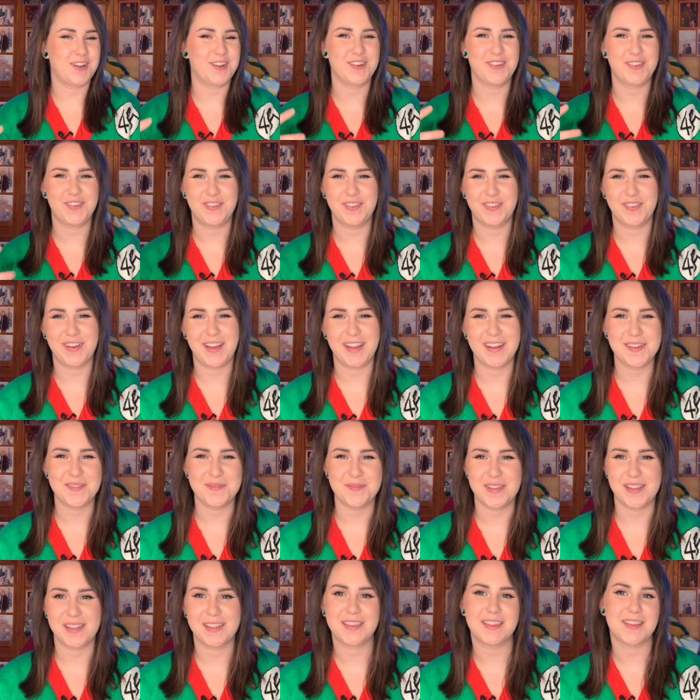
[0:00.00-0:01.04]
quite a
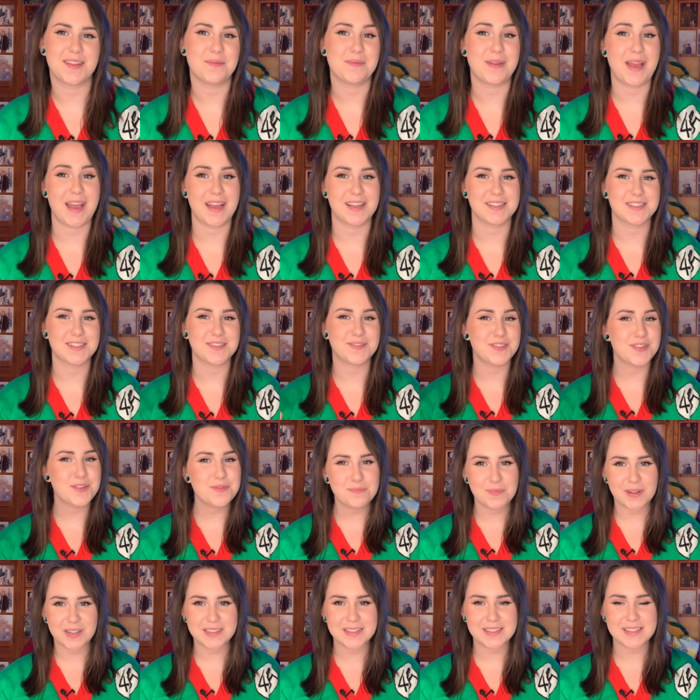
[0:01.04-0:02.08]
bit in the past few
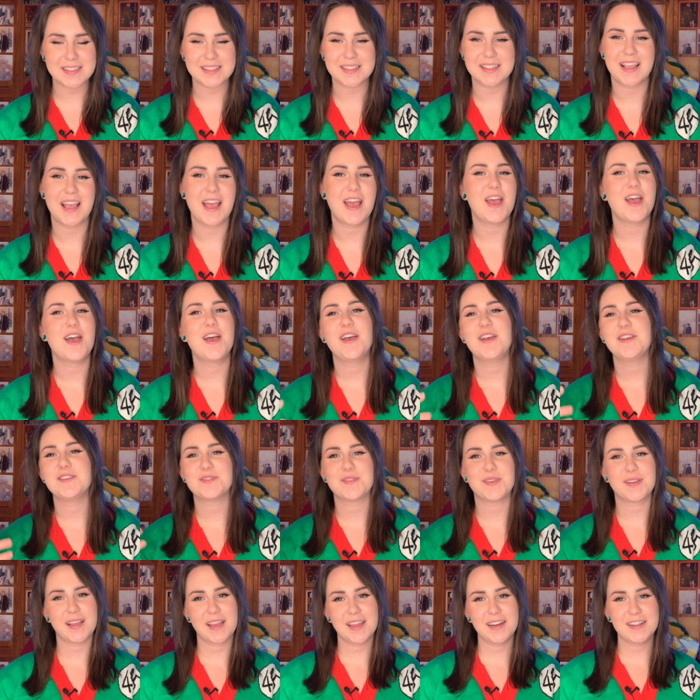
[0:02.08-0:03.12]
months
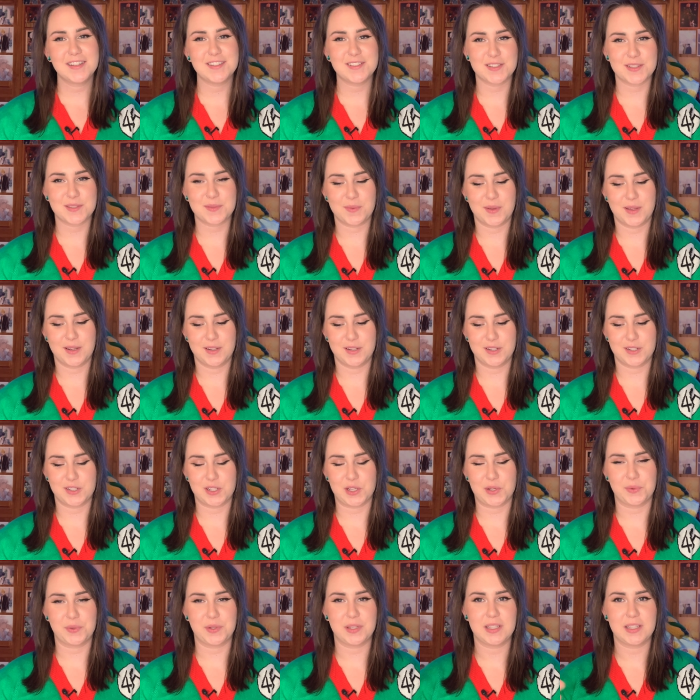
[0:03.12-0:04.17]
so I kind of just wanted to
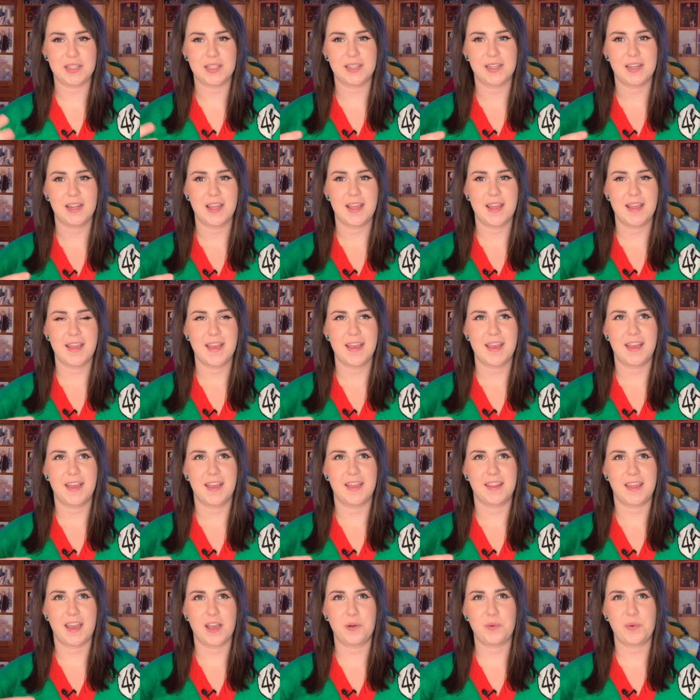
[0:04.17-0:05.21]
show it
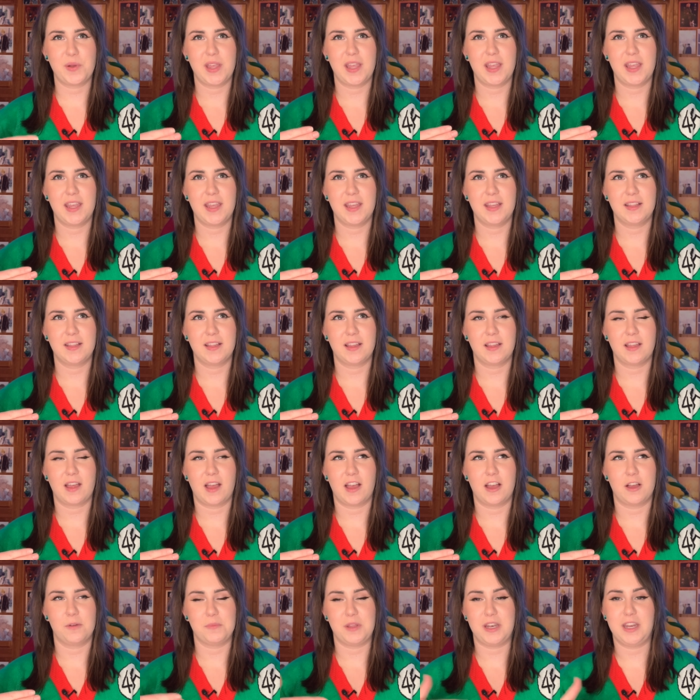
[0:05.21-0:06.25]
that way
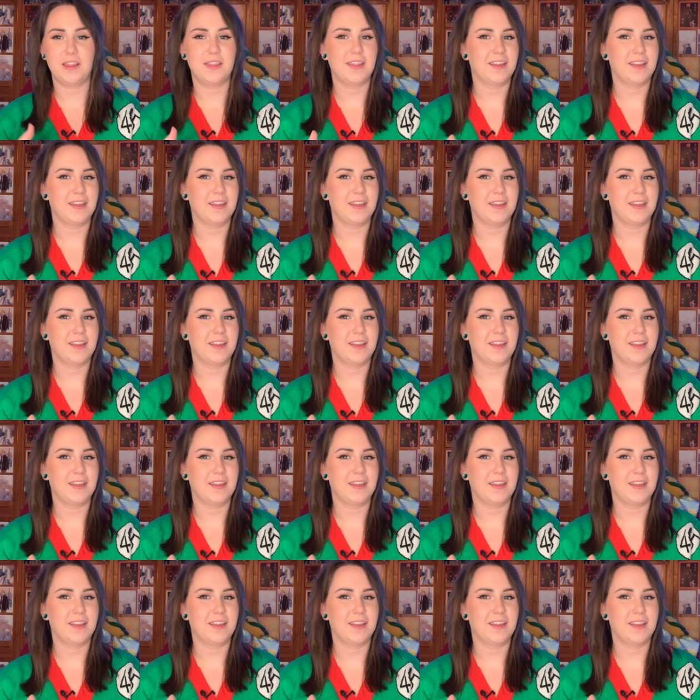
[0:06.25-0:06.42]
um, anything